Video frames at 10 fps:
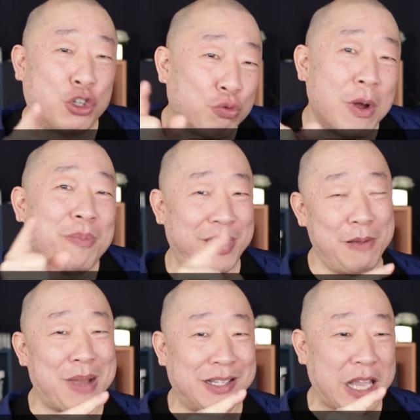trumped
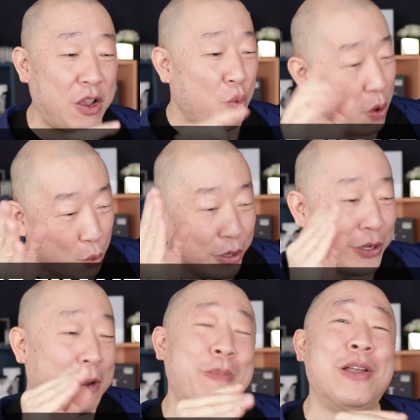them by saying, well, we're
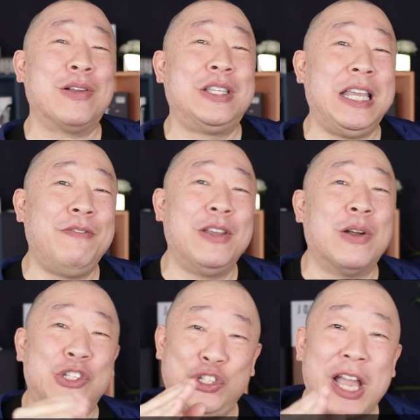going to be on TV
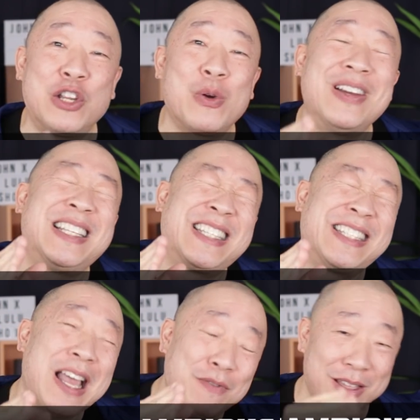on January
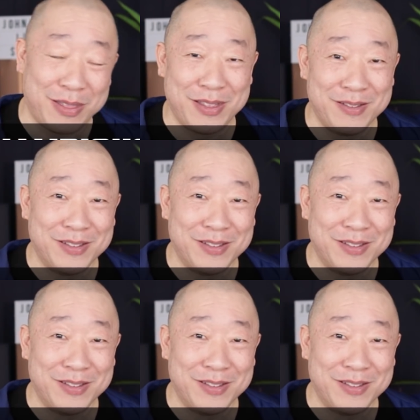7th,